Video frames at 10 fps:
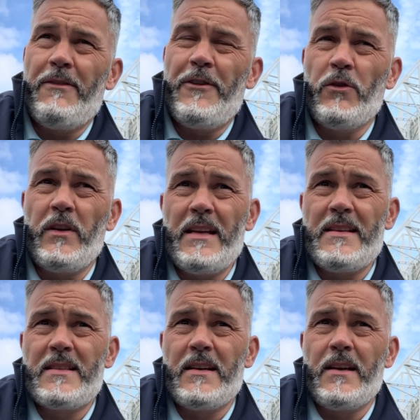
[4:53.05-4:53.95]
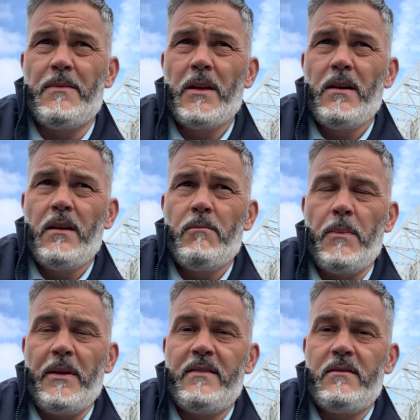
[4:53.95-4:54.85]
feels he needs to
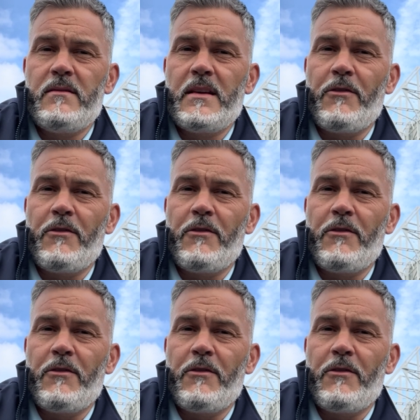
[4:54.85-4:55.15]
maybe give